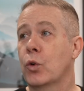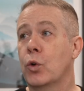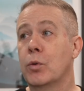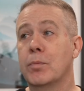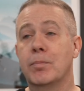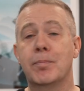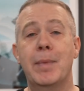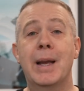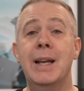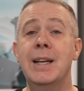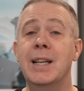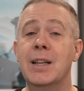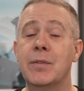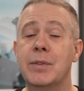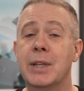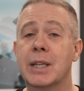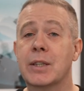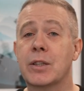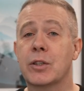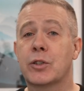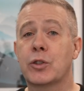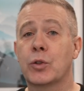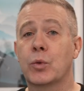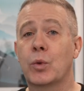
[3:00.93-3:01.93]
or many of
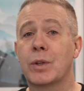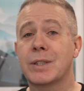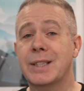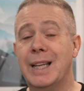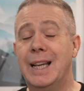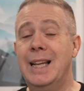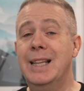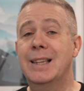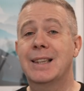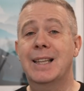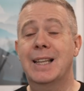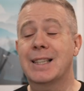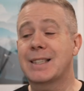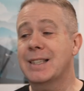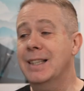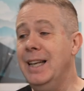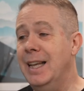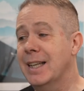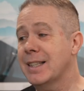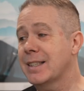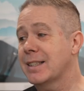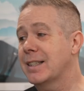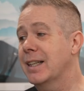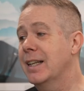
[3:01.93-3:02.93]
the other tools in this
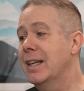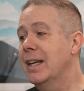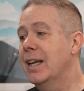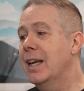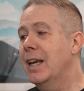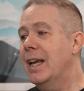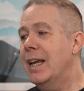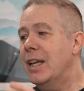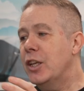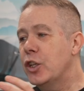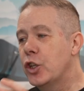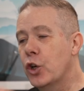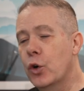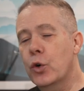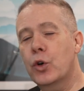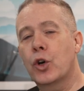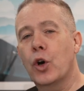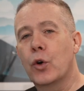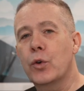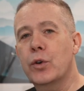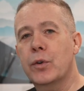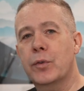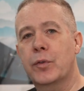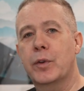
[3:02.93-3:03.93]
list, you're
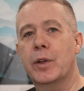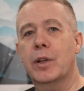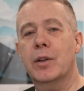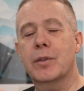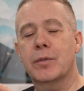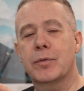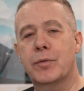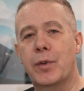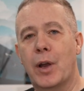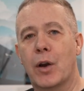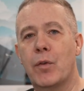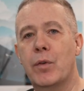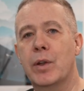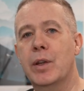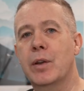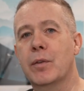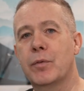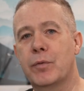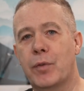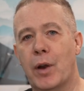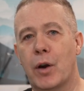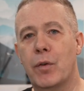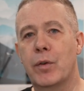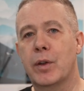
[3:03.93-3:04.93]
going to feel
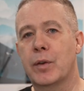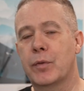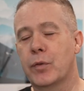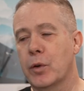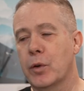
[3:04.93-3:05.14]
very, very